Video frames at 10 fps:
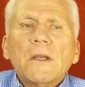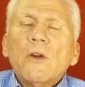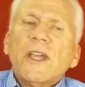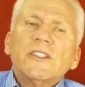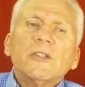
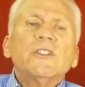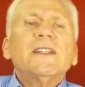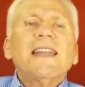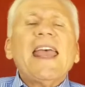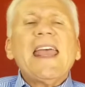Okay, so
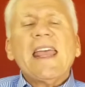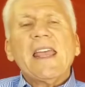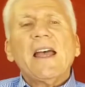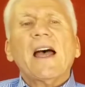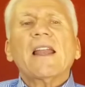
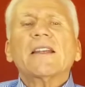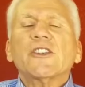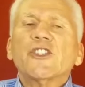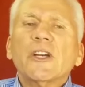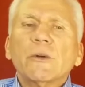today I'd like
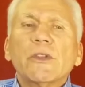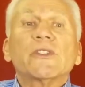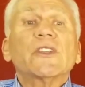to share with you